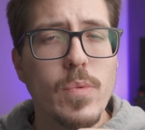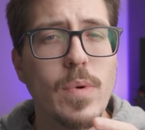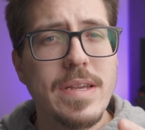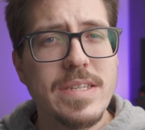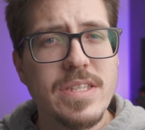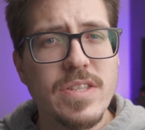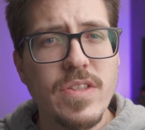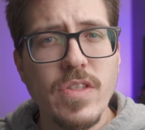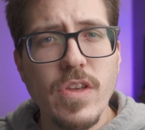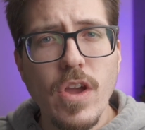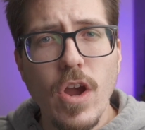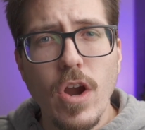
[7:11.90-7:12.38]

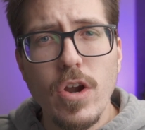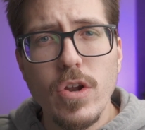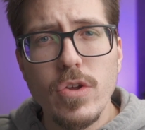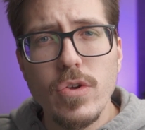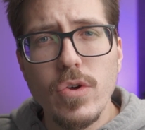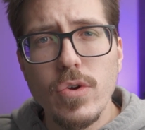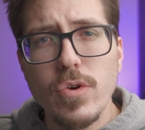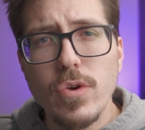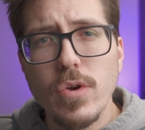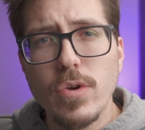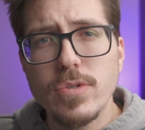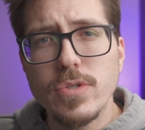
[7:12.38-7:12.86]
rest of the
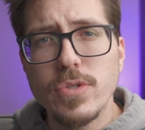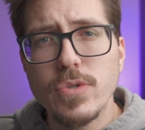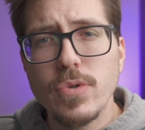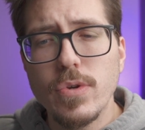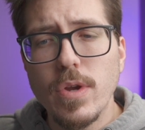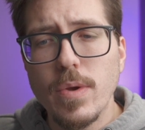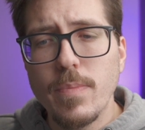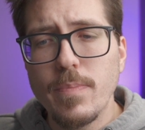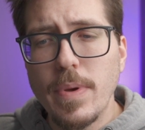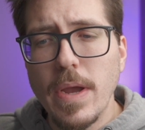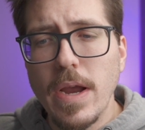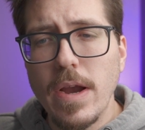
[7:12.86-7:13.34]
article goes through
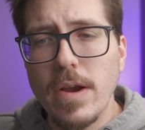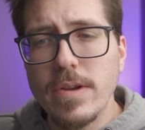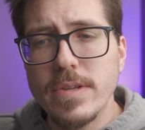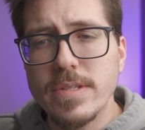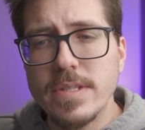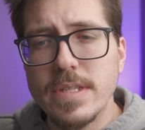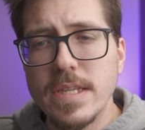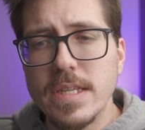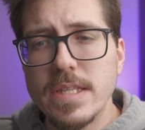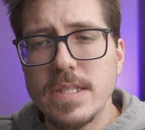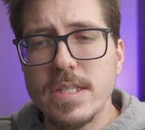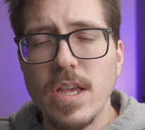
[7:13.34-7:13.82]

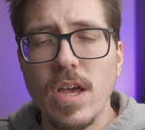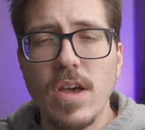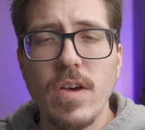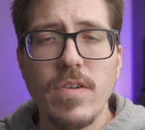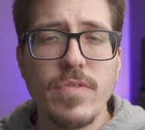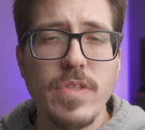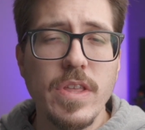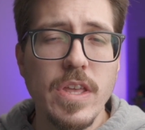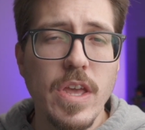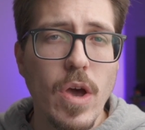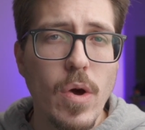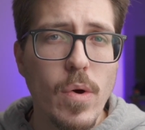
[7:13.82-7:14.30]
comparisons
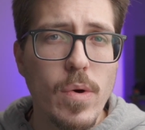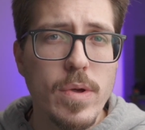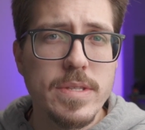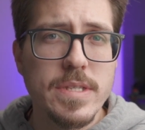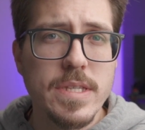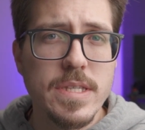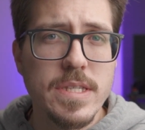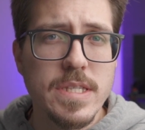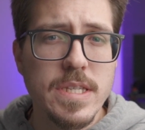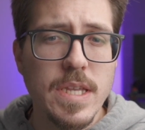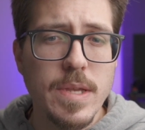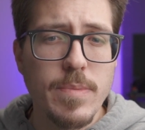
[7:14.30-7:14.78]
of the
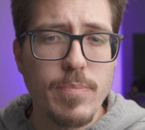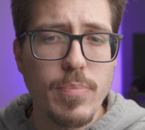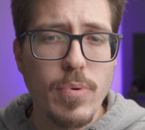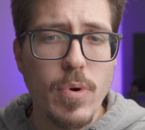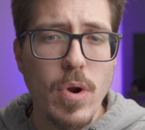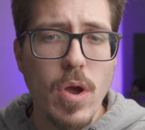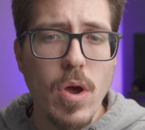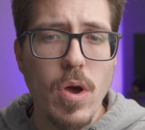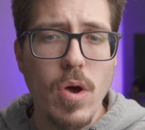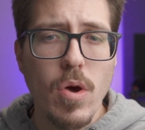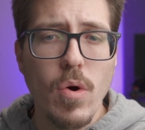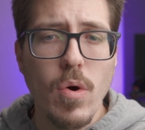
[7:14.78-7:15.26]
OSSC
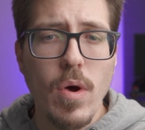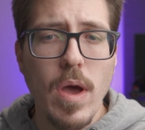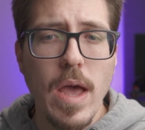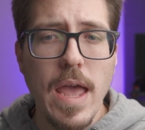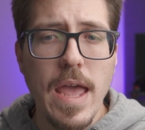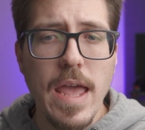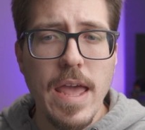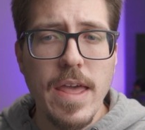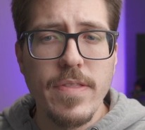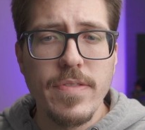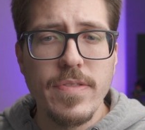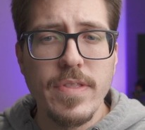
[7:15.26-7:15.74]
Pro
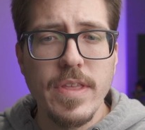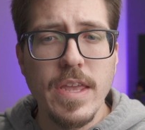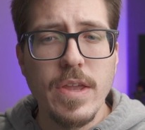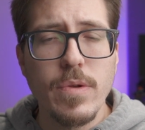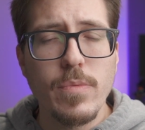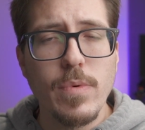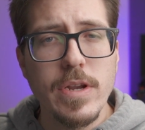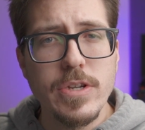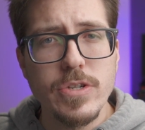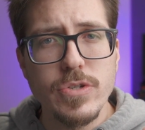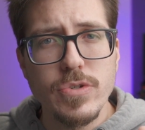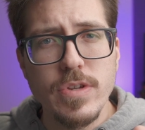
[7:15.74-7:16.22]
and the
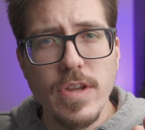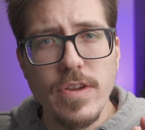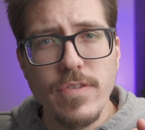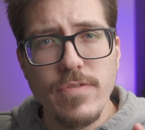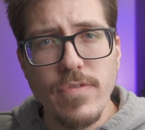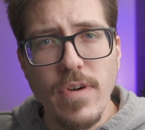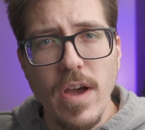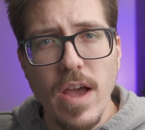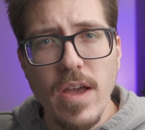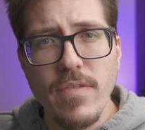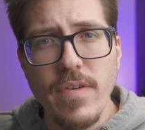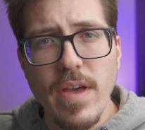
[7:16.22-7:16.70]
RetroTink
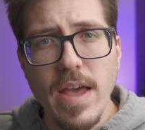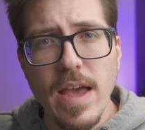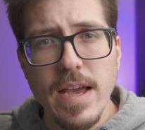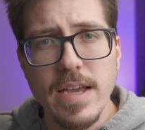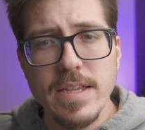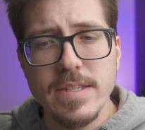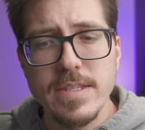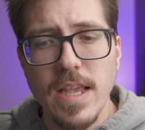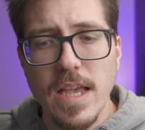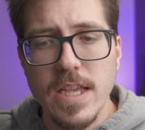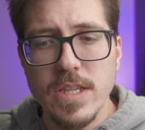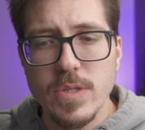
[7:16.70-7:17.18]

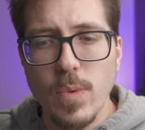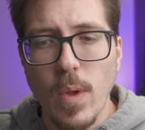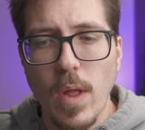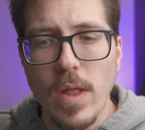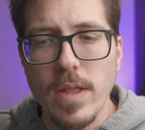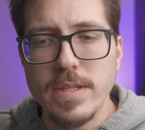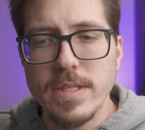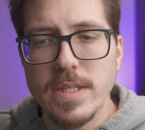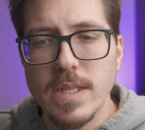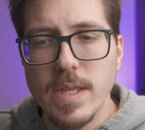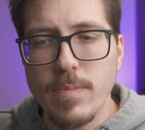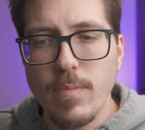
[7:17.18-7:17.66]
5X as well
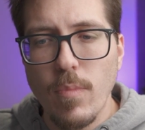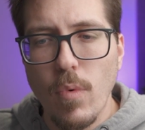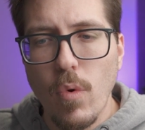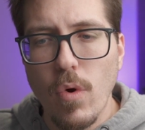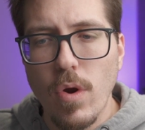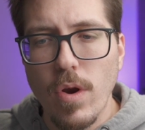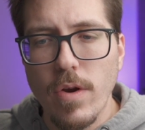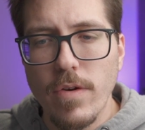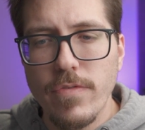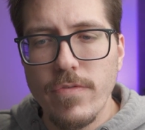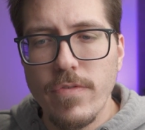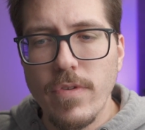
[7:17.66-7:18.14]
as the
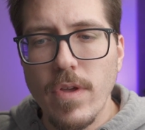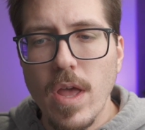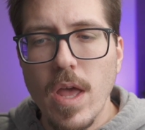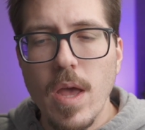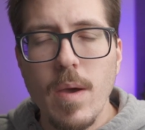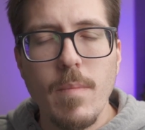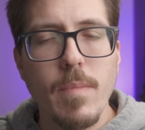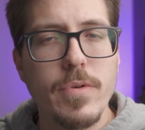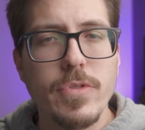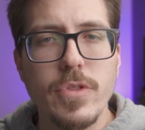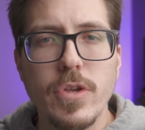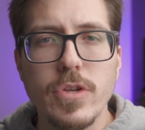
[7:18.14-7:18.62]
Morph,
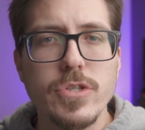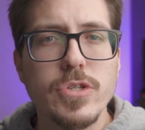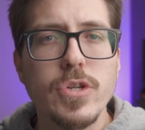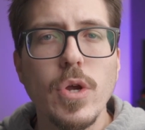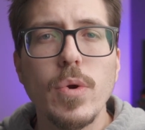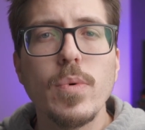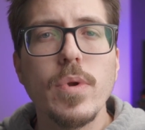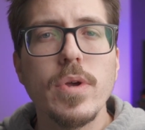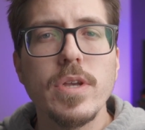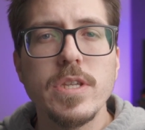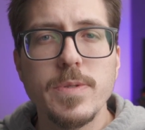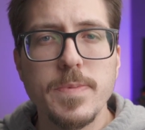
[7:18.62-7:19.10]
but there's no
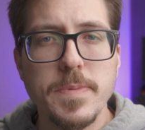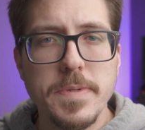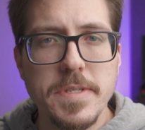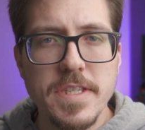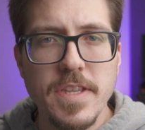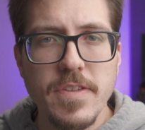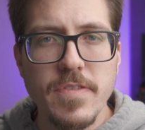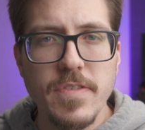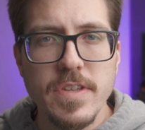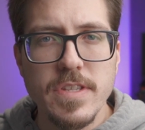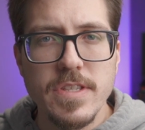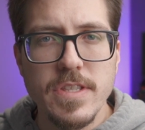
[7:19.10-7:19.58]
real
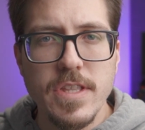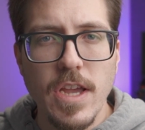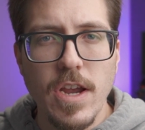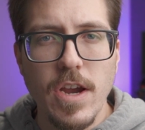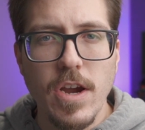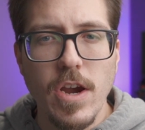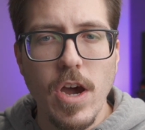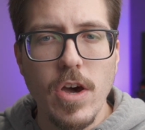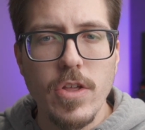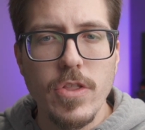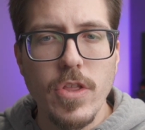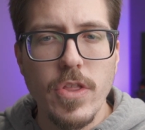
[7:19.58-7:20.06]
specifics
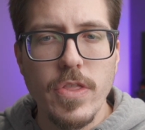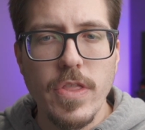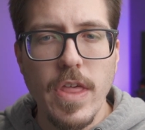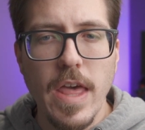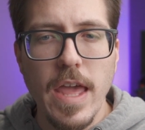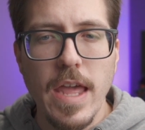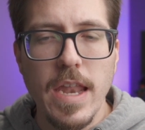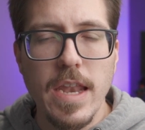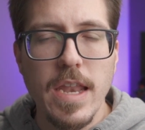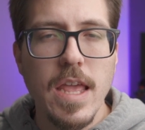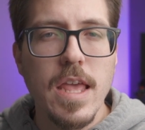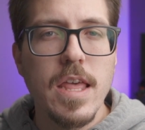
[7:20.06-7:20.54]
there other
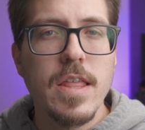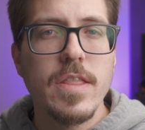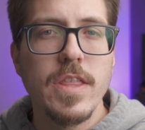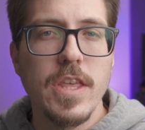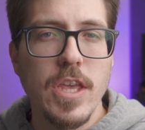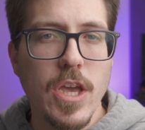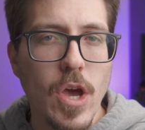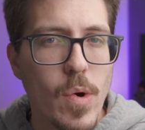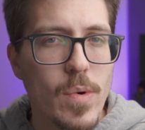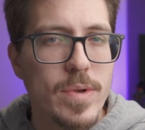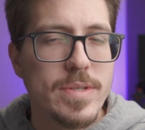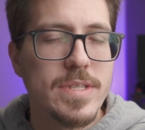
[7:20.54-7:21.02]
than
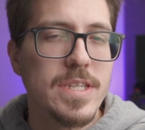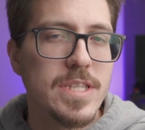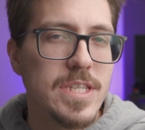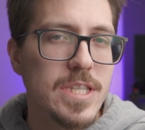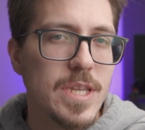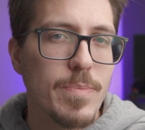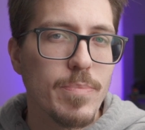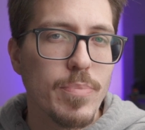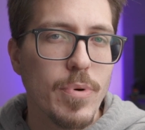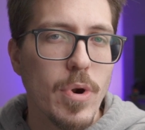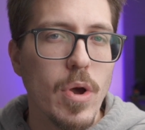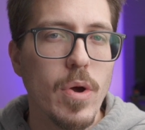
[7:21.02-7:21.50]
the
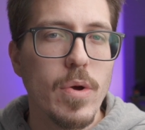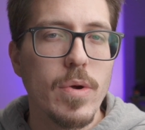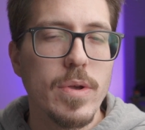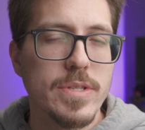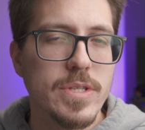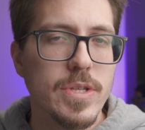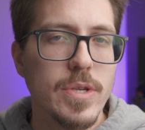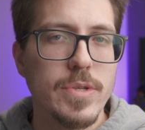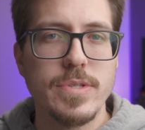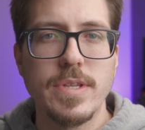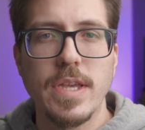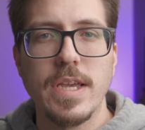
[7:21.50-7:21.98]
OSSC Pro
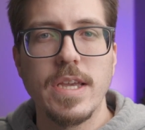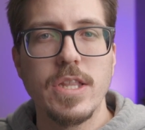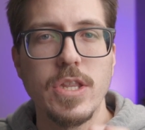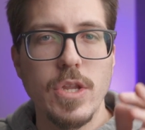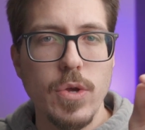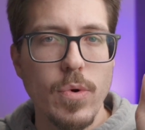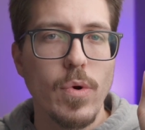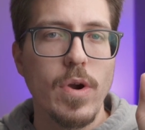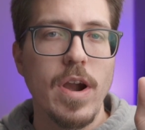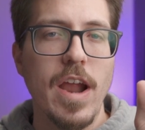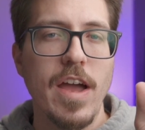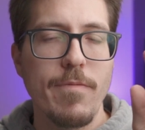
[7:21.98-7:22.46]
is using
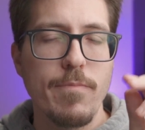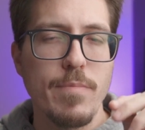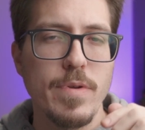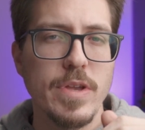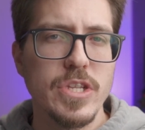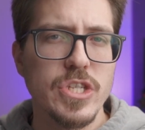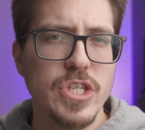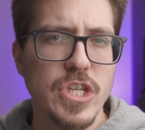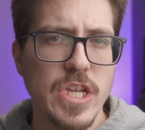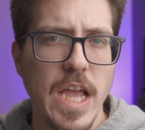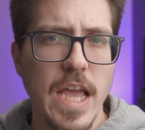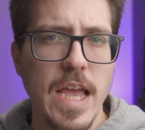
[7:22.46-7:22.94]
newer
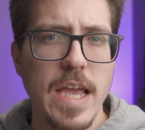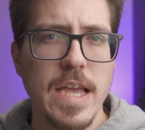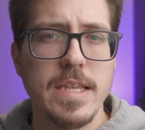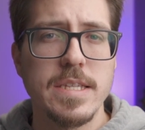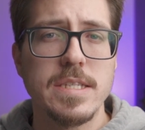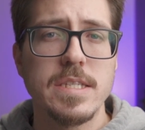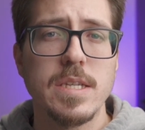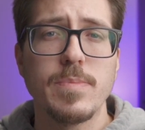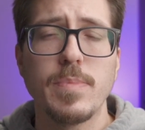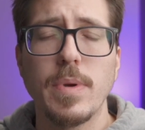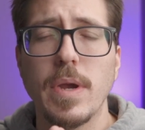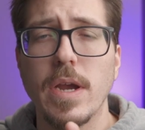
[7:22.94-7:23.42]

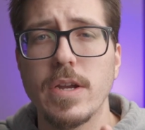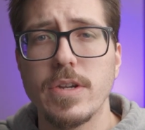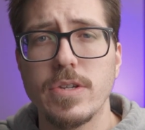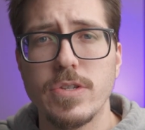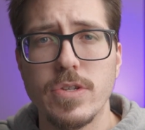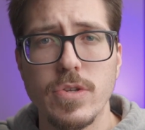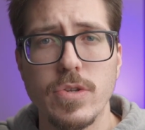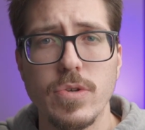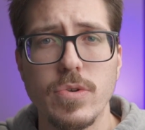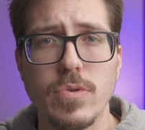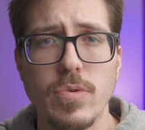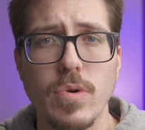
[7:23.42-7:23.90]
FPGAs compared
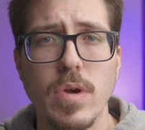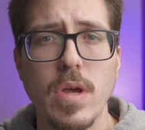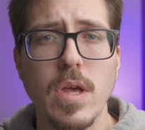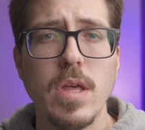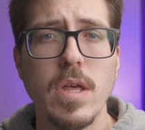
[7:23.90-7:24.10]
to